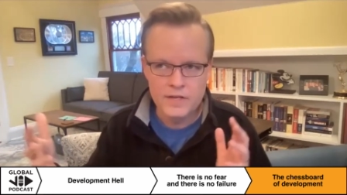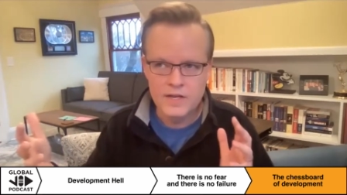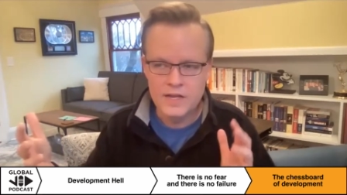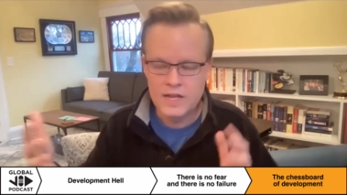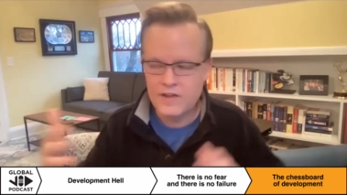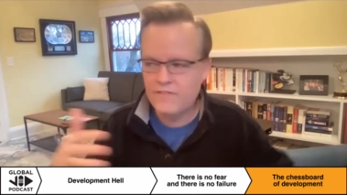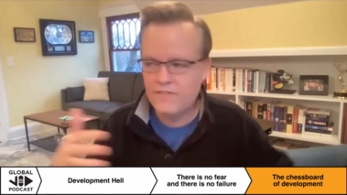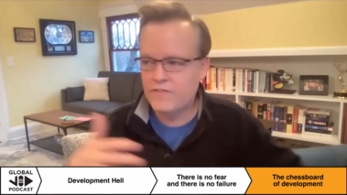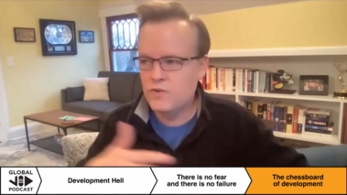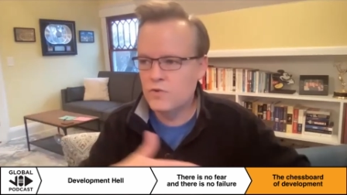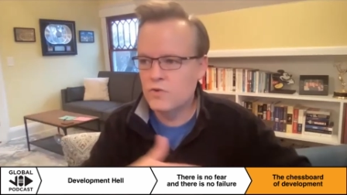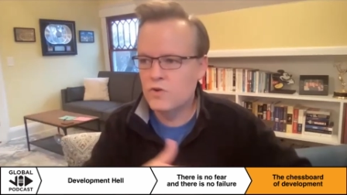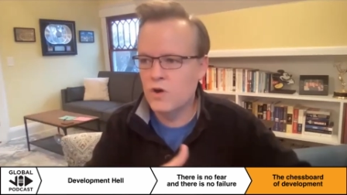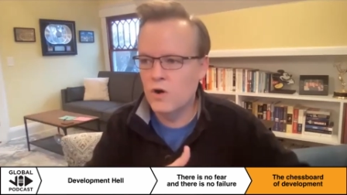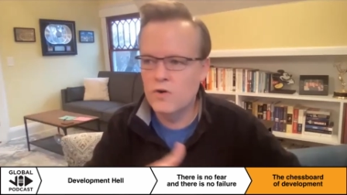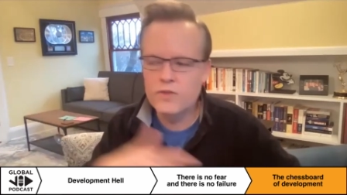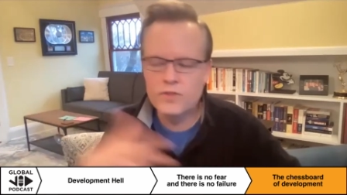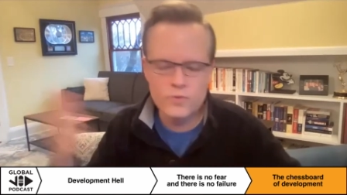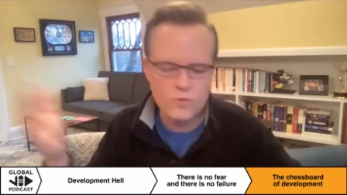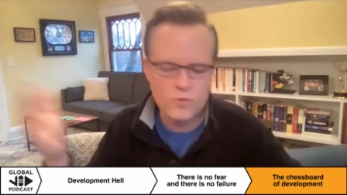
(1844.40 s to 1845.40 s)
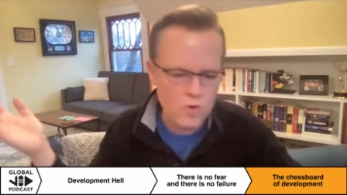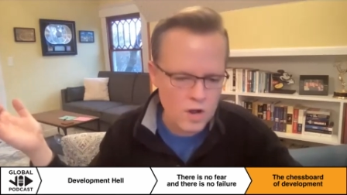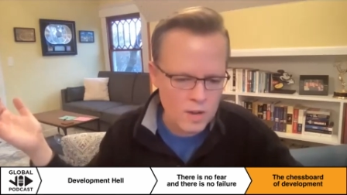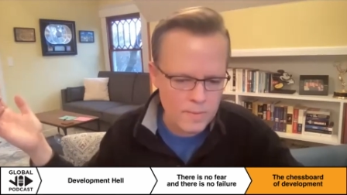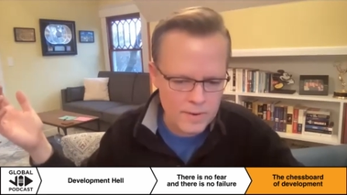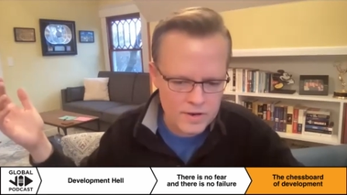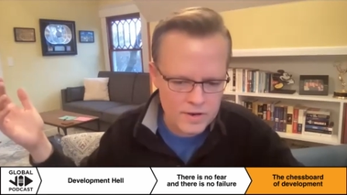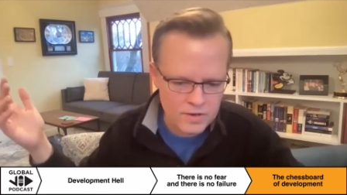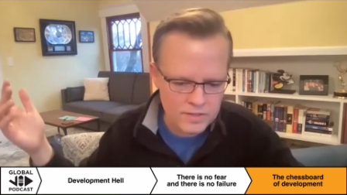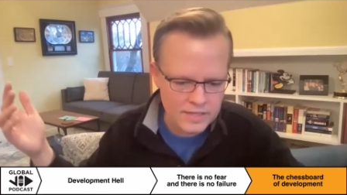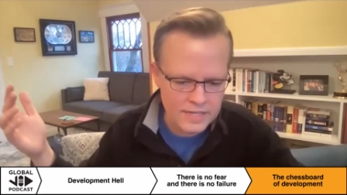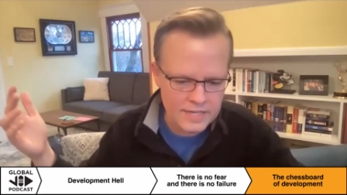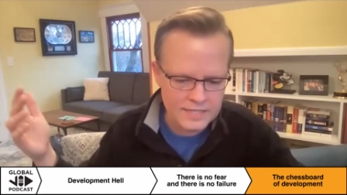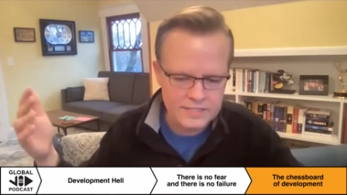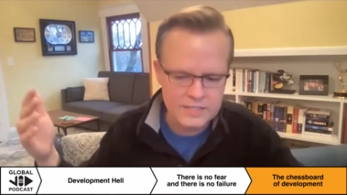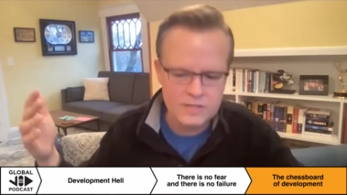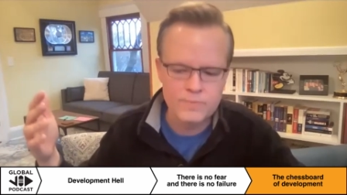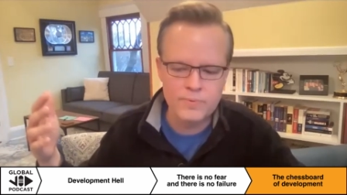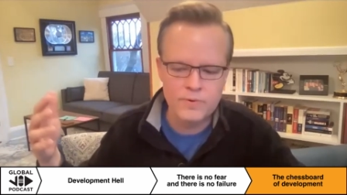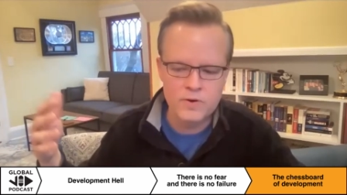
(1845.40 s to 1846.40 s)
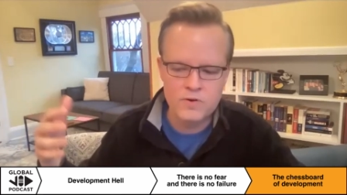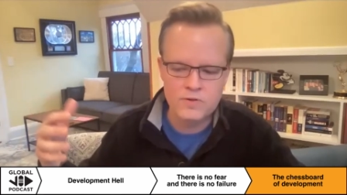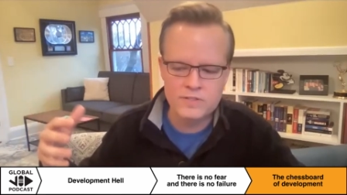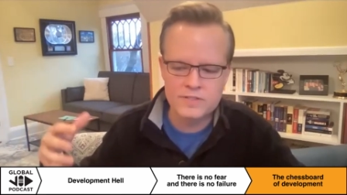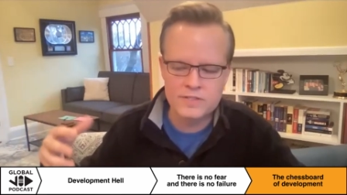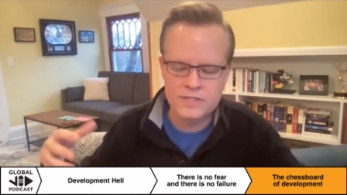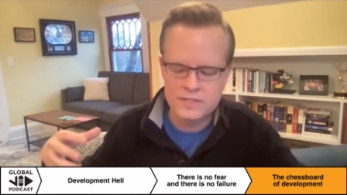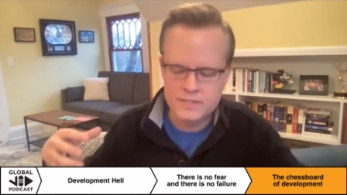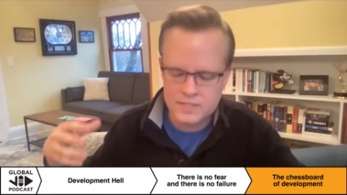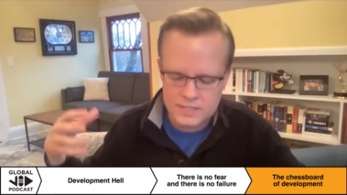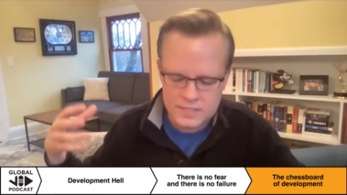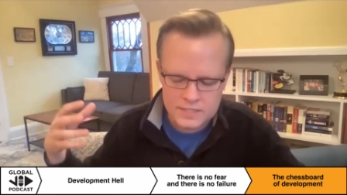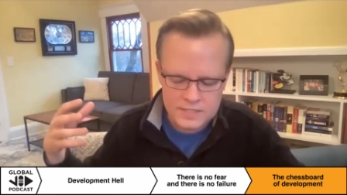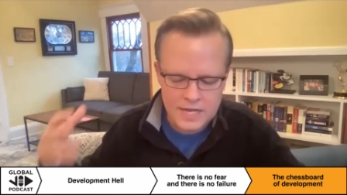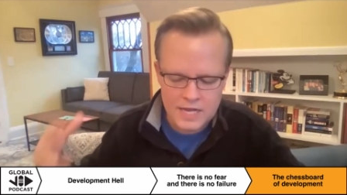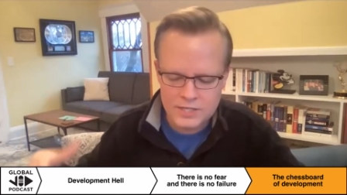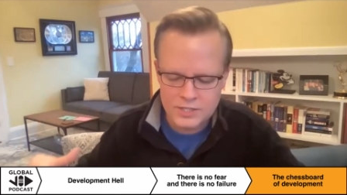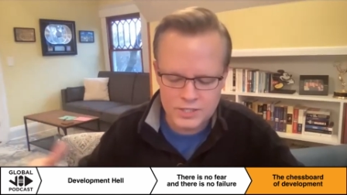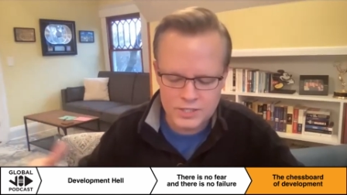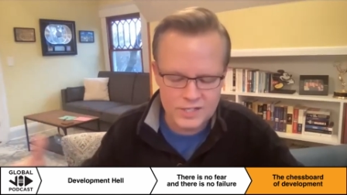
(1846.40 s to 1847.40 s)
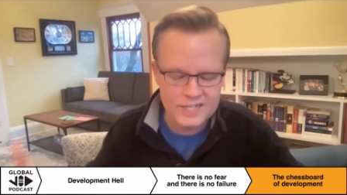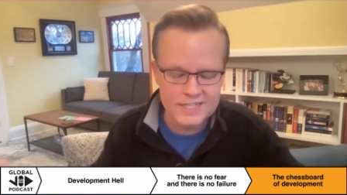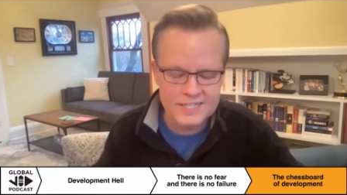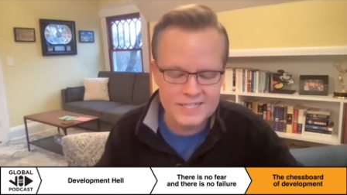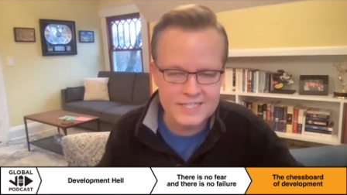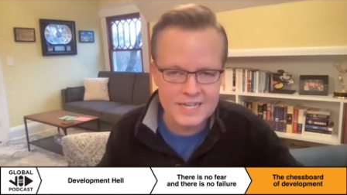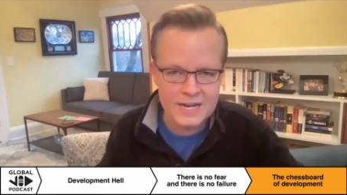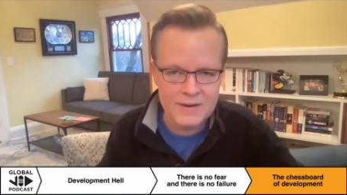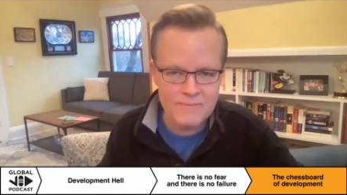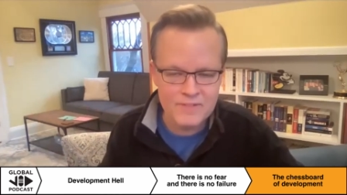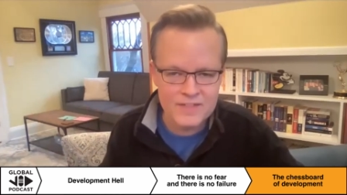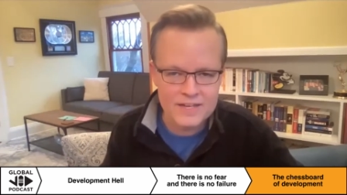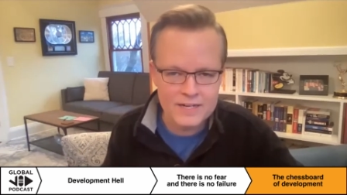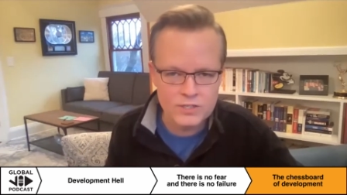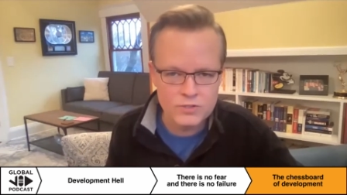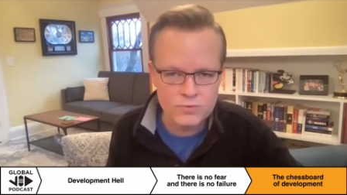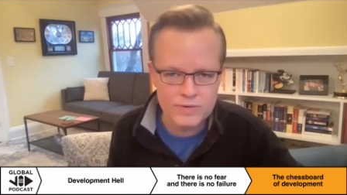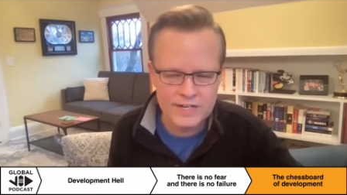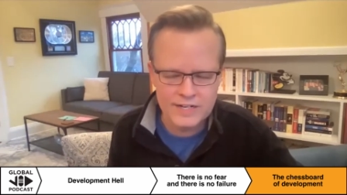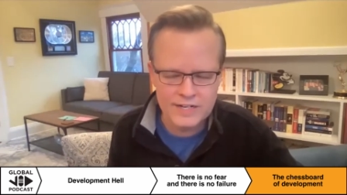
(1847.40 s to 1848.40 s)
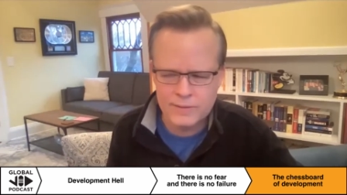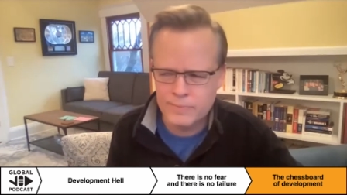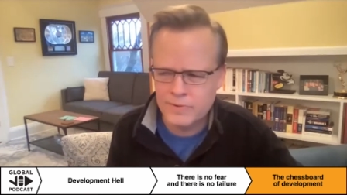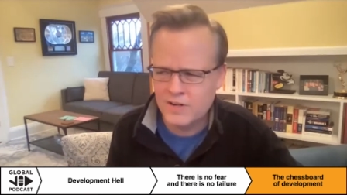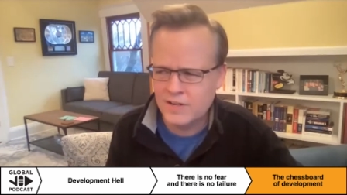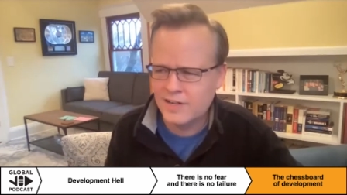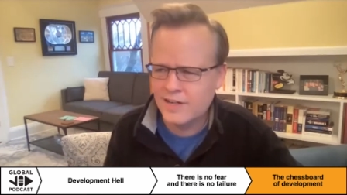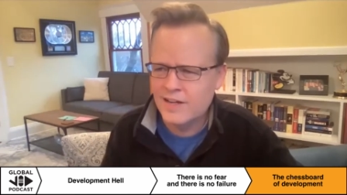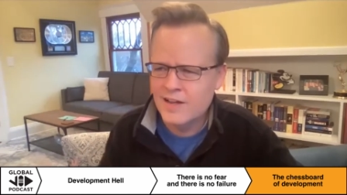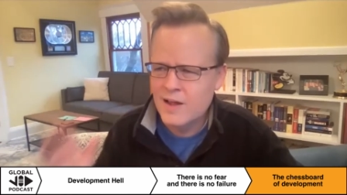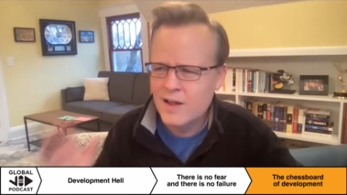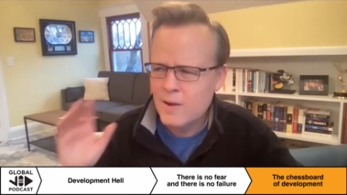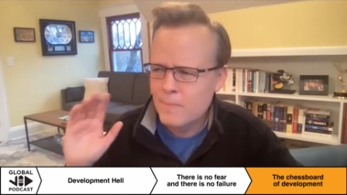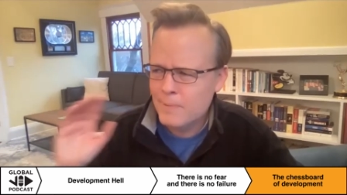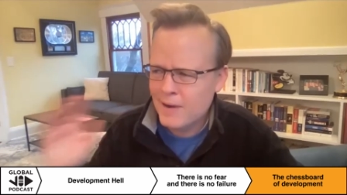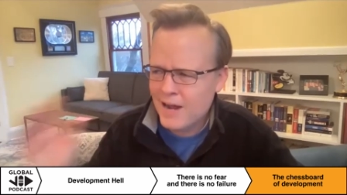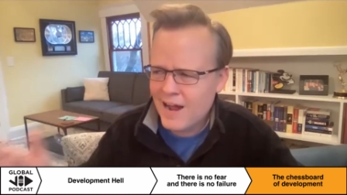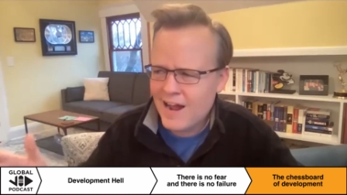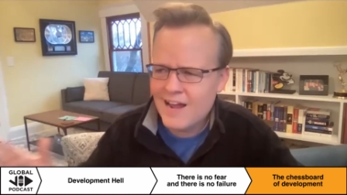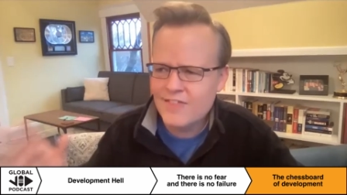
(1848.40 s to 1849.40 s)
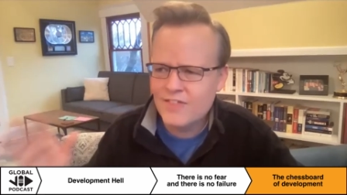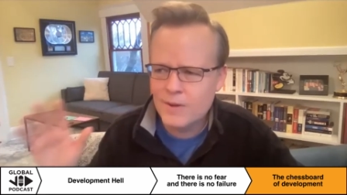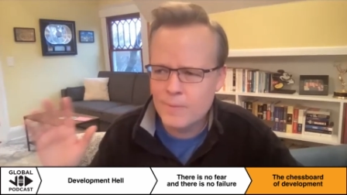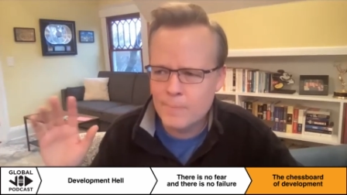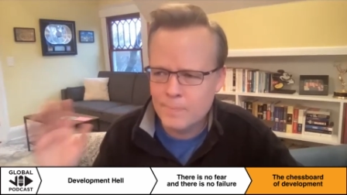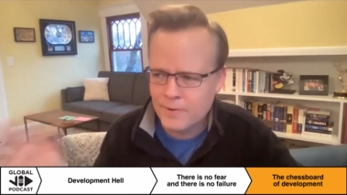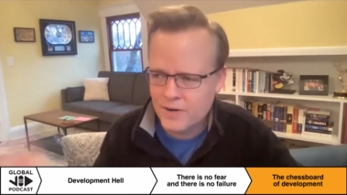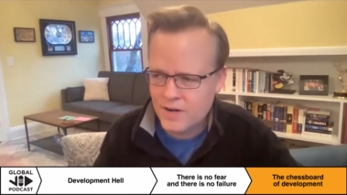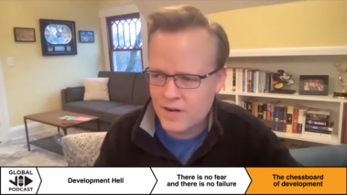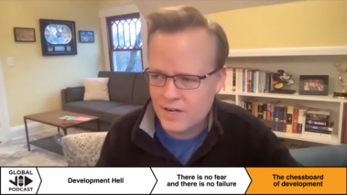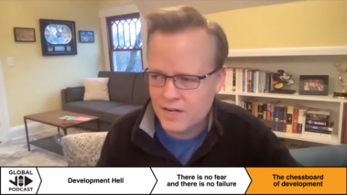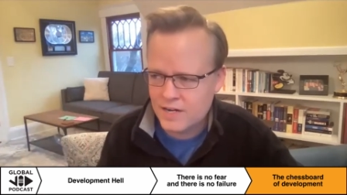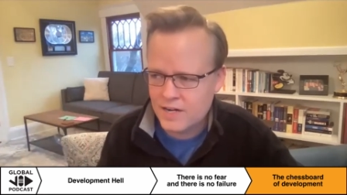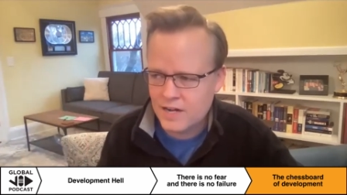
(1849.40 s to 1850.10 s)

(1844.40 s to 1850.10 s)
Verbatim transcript: if you go through all my old LinkedIn posts, it's essentially the same thing as reading the book. Buy the book,